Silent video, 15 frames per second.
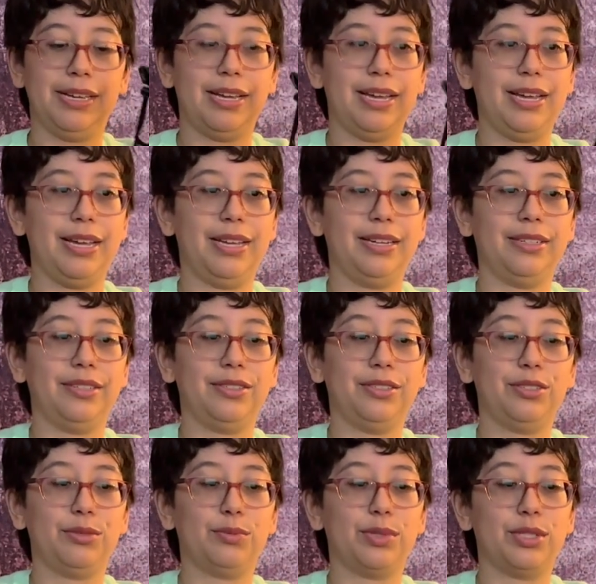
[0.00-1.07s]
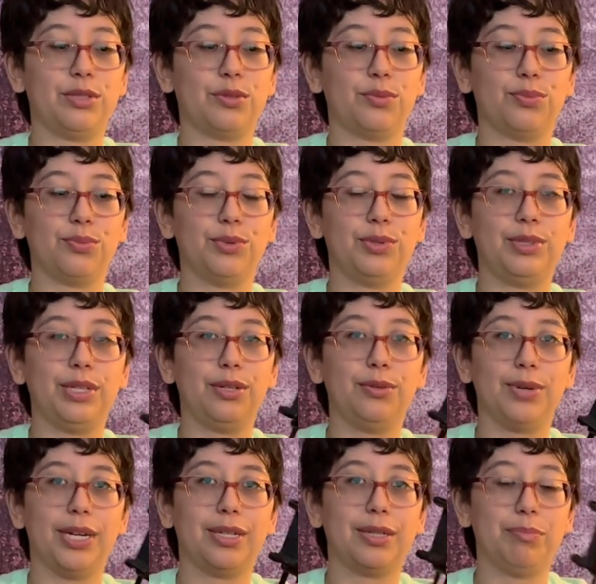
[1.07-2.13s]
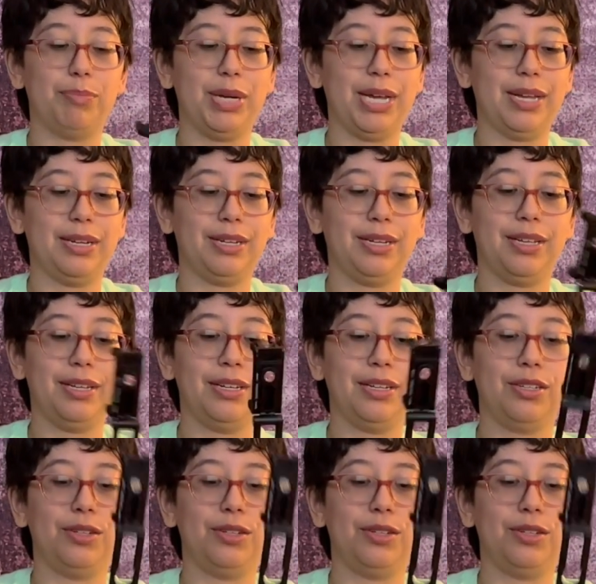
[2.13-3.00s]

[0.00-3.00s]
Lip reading: and this was a really great companion.